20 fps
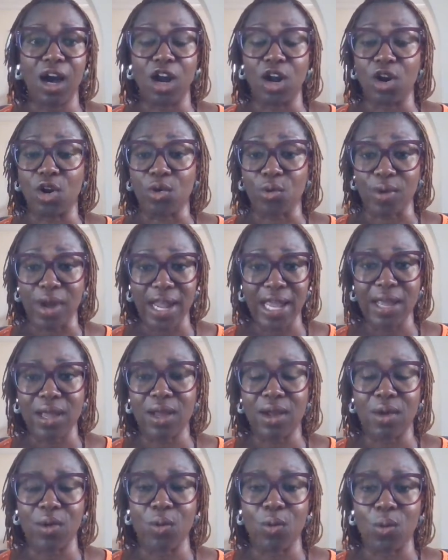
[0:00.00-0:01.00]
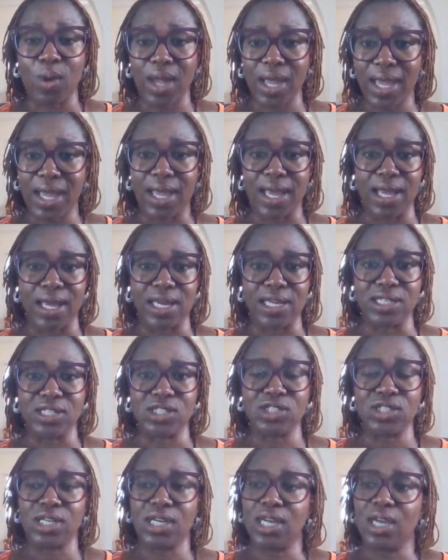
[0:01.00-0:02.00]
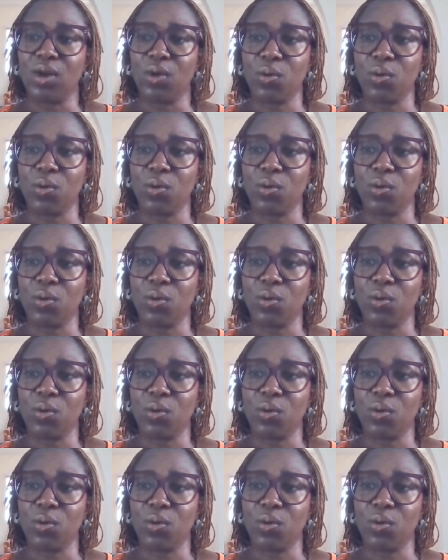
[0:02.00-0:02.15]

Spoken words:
a great wage,